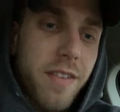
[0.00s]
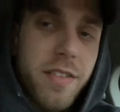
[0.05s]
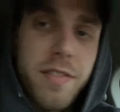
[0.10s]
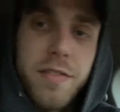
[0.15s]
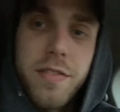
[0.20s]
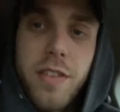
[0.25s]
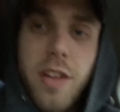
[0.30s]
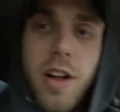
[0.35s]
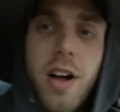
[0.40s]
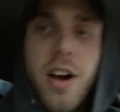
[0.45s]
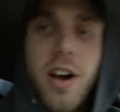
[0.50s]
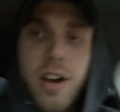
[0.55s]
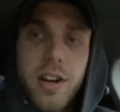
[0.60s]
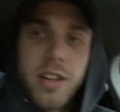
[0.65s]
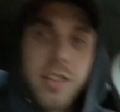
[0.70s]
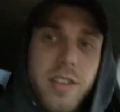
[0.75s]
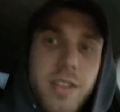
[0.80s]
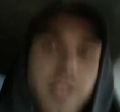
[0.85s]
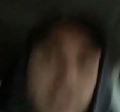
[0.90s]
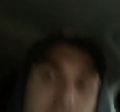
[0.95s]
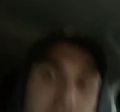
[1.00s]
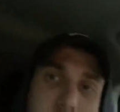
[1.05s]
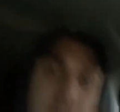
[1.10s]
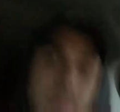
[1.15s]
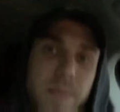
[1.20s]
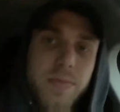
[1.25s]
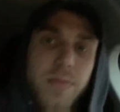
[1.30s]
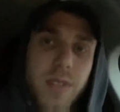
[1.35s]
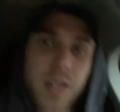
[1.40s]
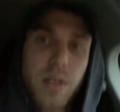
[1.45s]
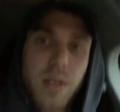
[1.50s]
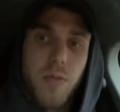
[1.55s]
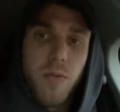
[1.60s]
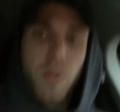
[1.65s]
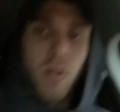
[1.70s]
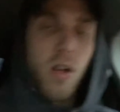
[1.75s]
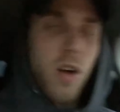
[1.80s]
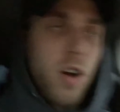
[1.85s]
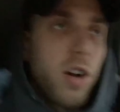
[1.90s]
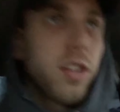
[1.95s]
Haven't vlogged been a
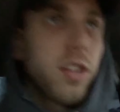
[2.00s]
long